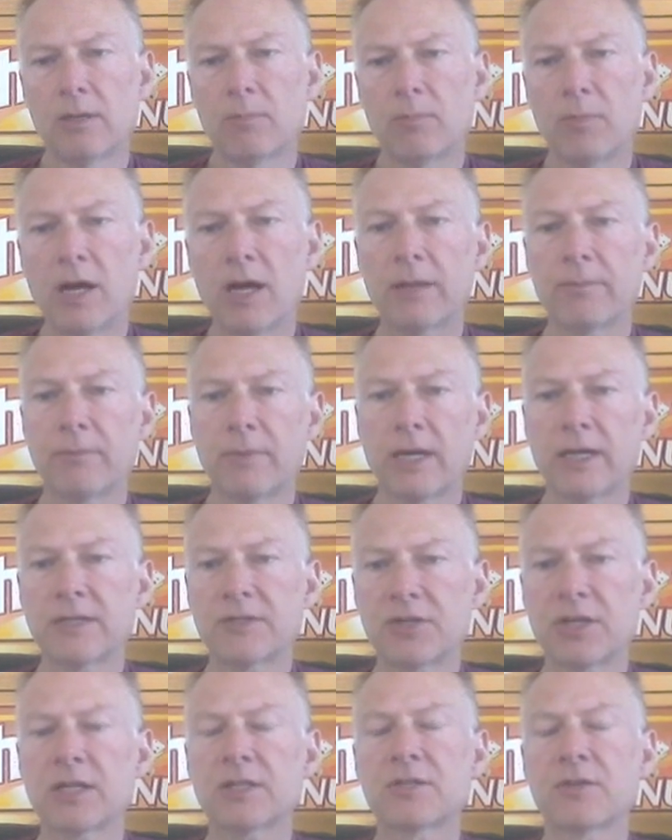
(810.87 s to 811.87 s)
But my
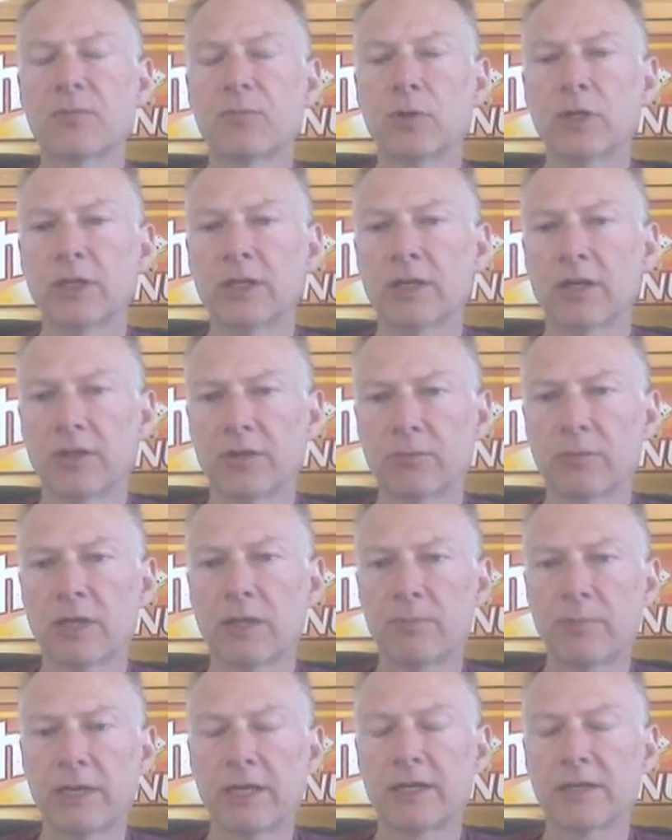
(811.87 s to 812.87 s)
chance of winning on the
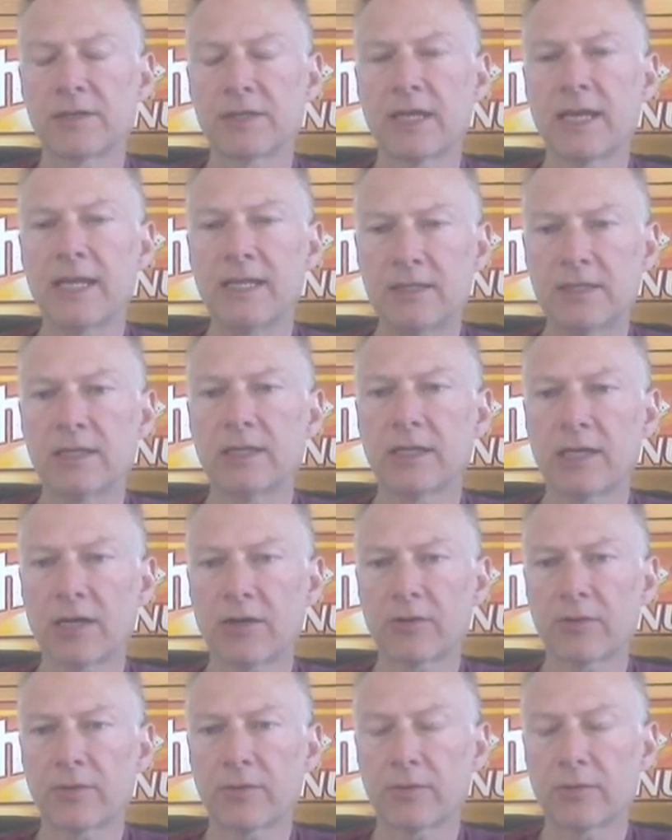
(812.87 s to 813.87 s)
red bet is 18
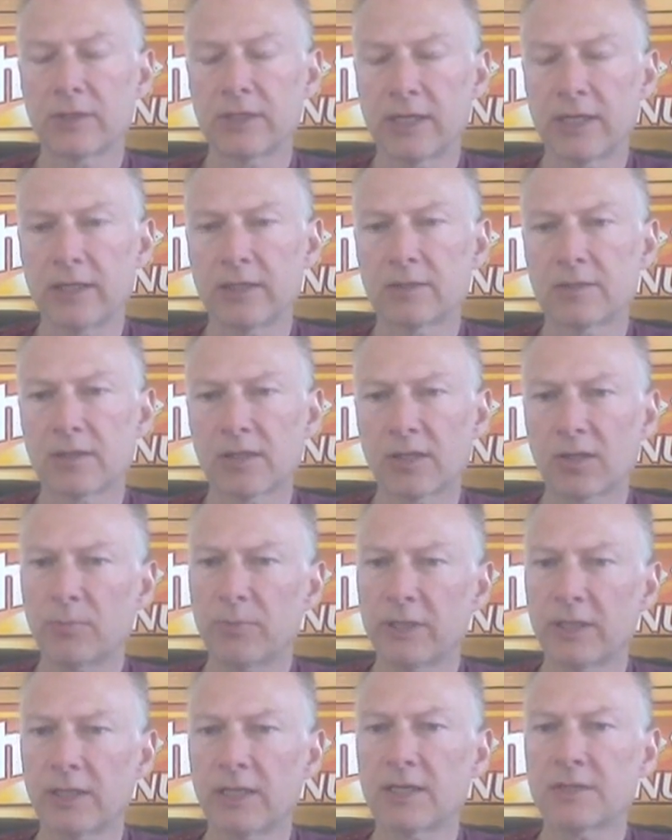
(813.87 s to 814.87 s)
out of 38. So a little
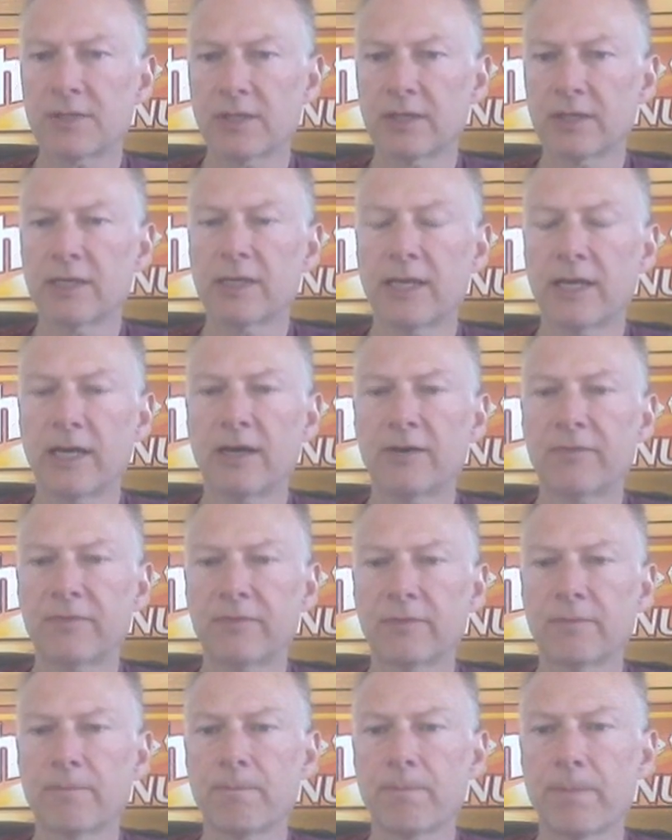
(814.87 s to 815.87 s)
bit less than the half.
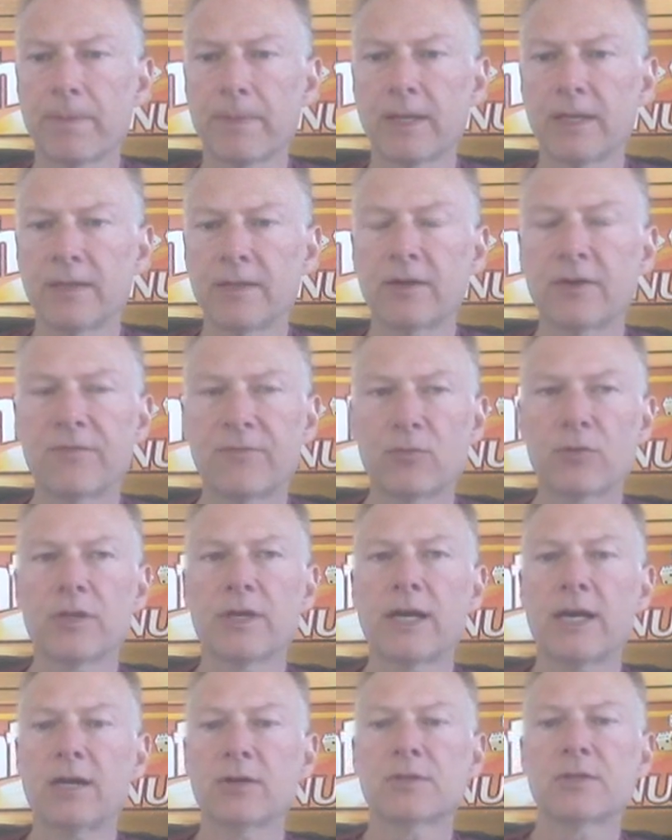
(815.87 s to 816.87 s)
And therefore,
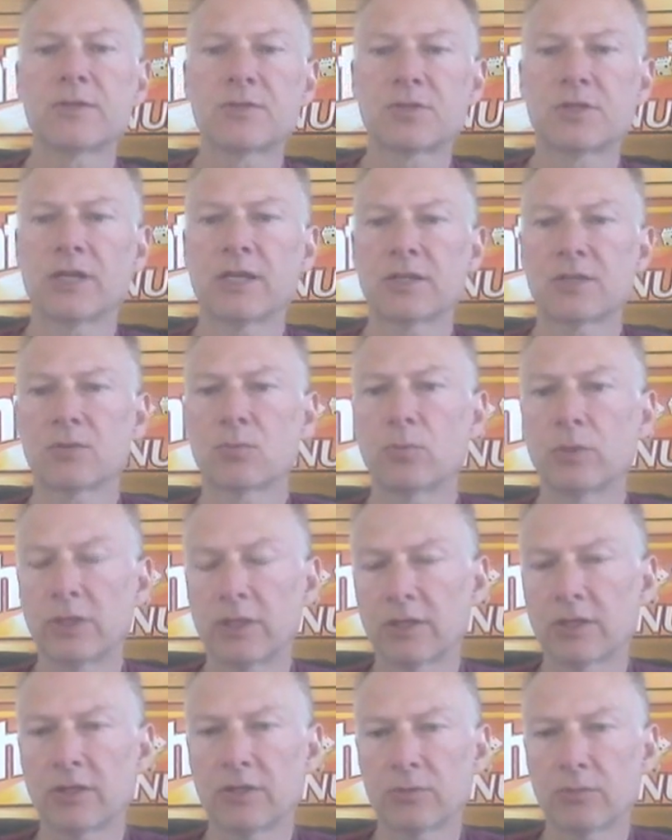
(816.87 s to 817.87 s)
the house's chance of
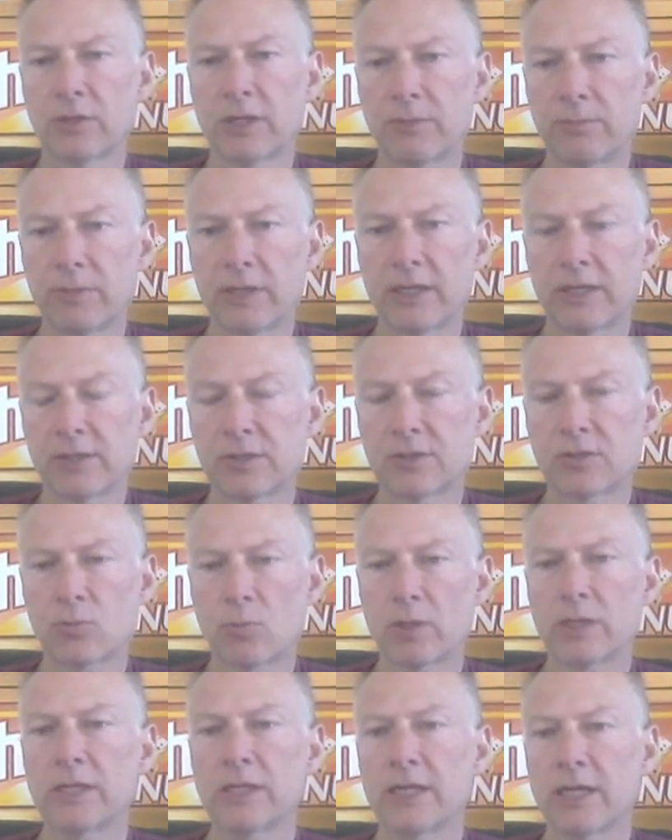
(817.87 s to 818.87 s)
winning on the red bet is
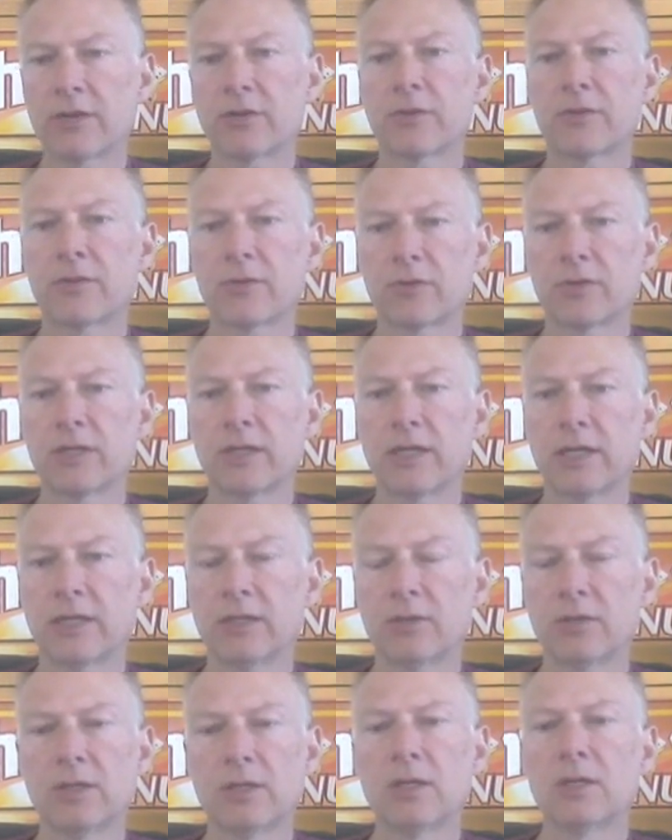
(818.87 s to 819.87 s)
20 out of
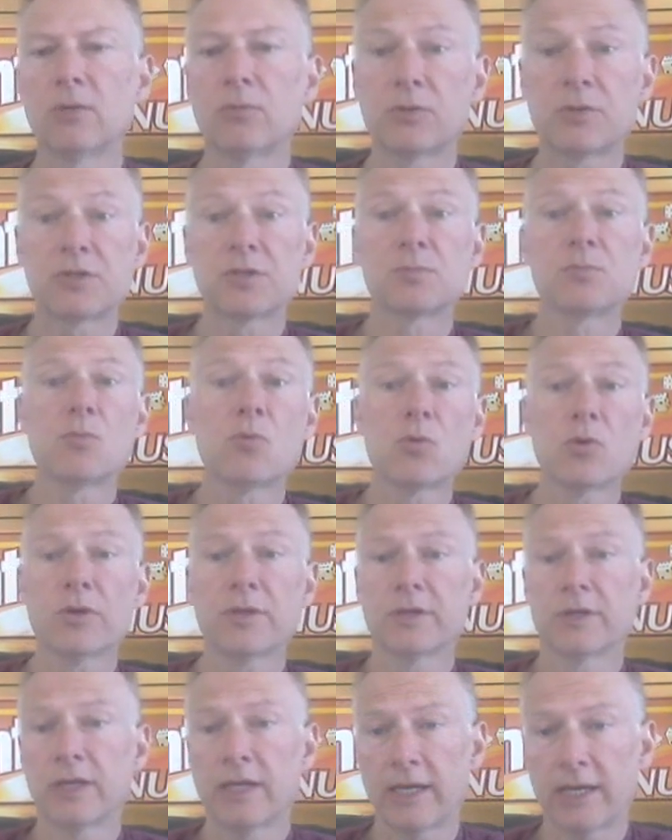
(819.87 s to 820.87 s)
38, which is more
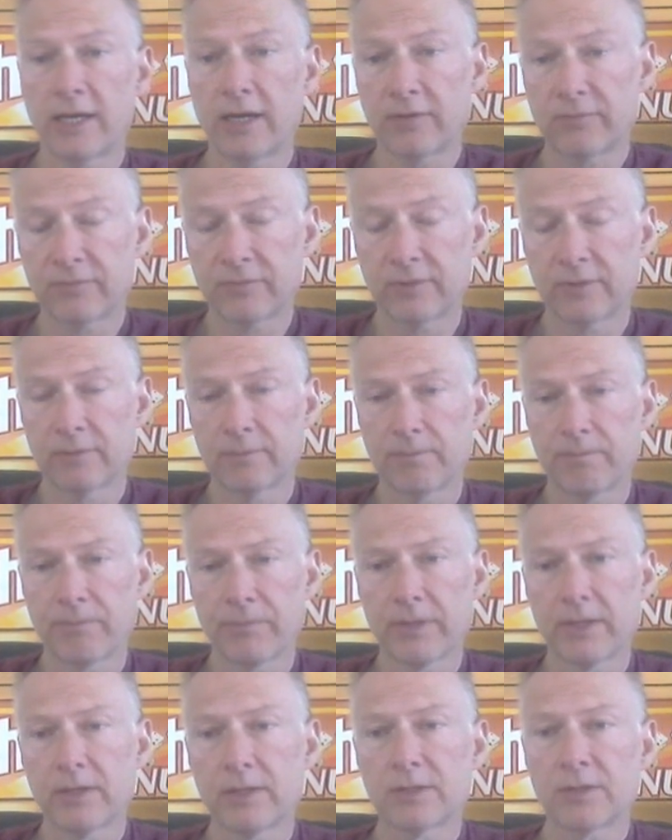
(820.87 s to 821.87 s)
than a half.
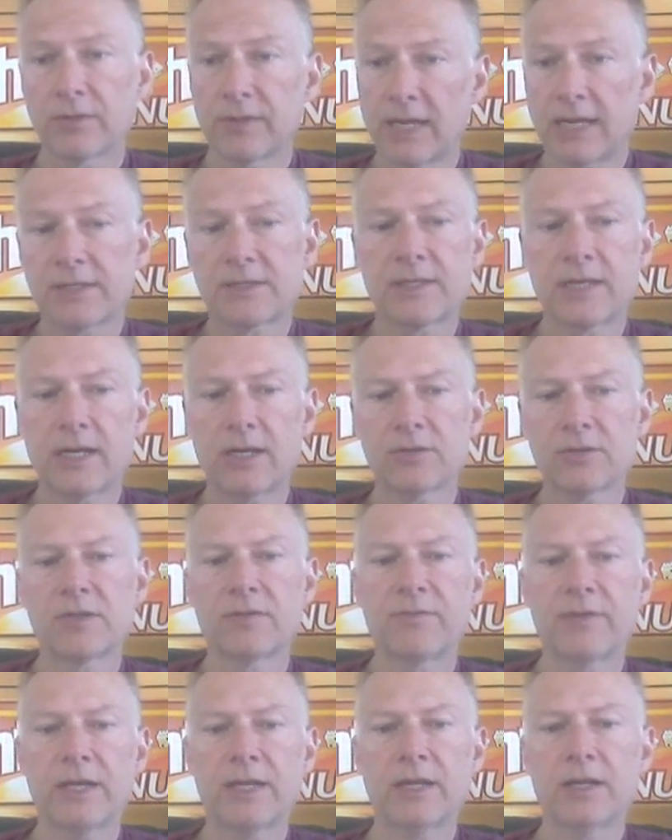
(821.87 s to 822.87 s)
So that's the house
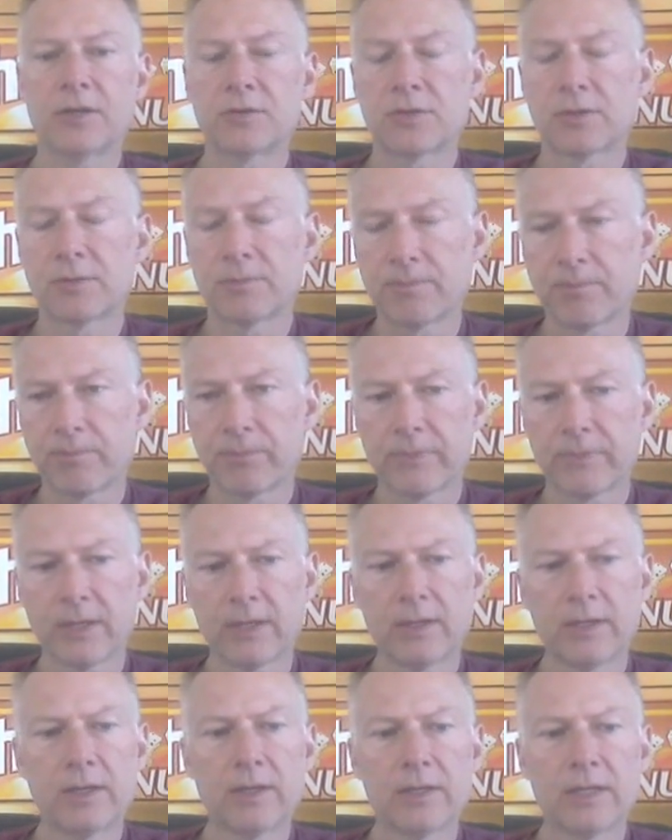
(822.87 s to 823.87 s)
advantage.
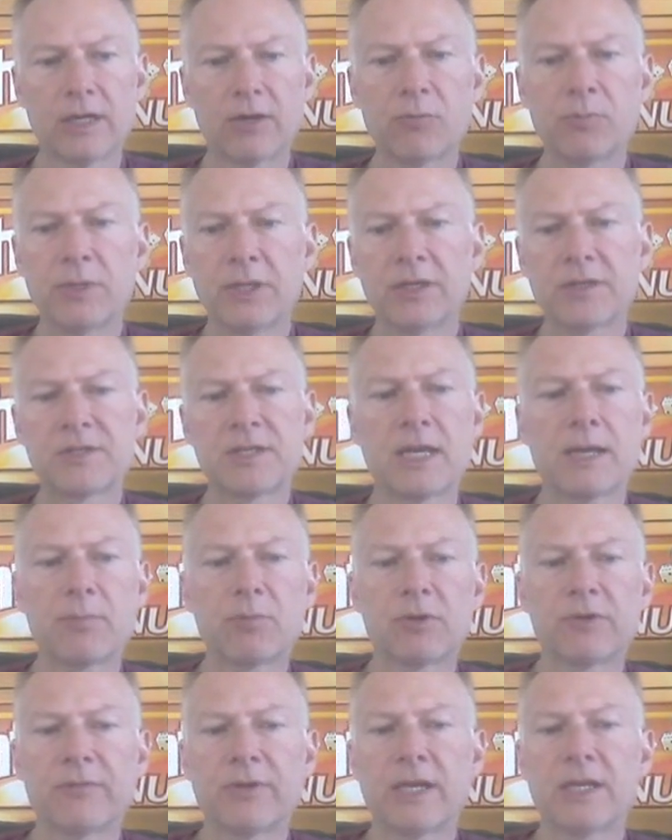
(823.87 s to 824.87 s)
That would be an
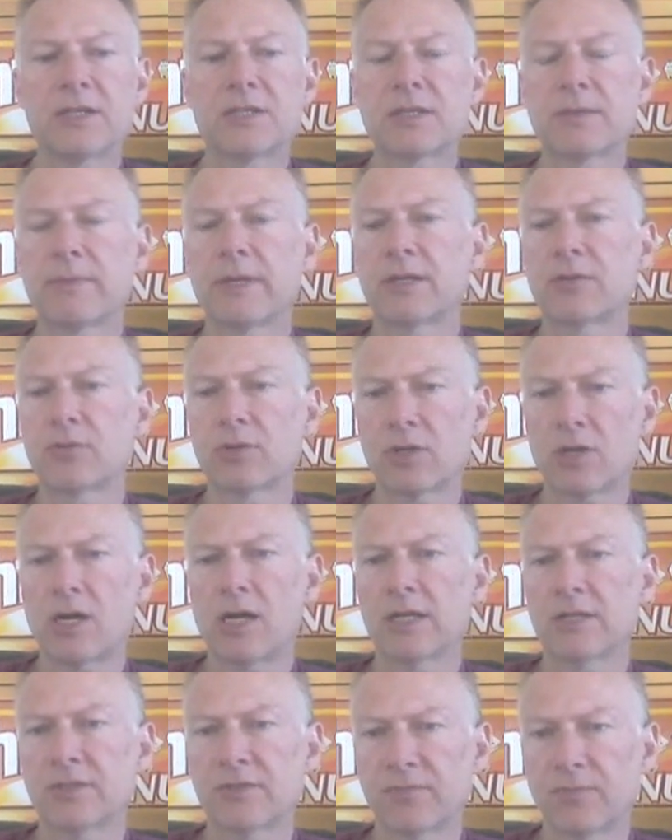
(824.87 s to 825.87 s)
example of asymmetric
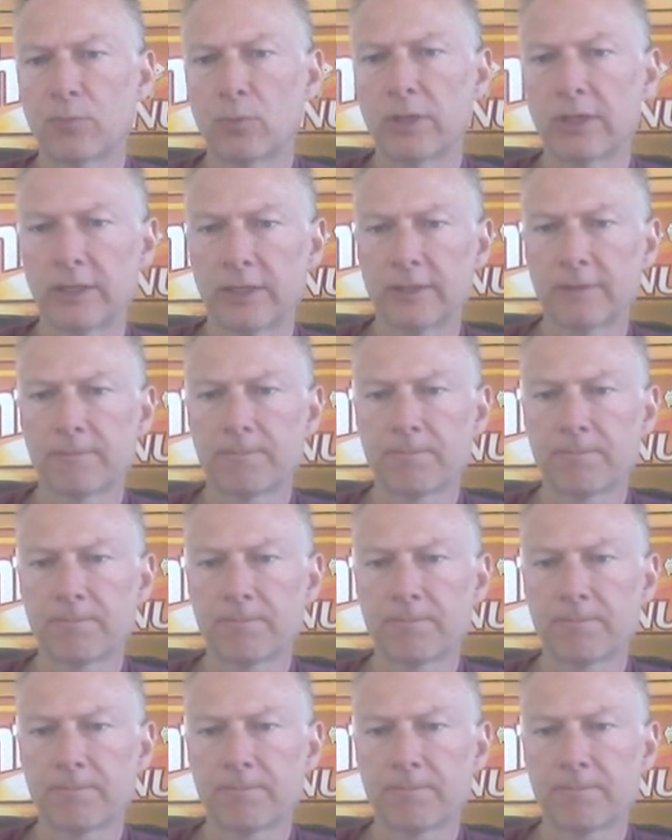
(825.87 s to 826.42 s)
odds of winning.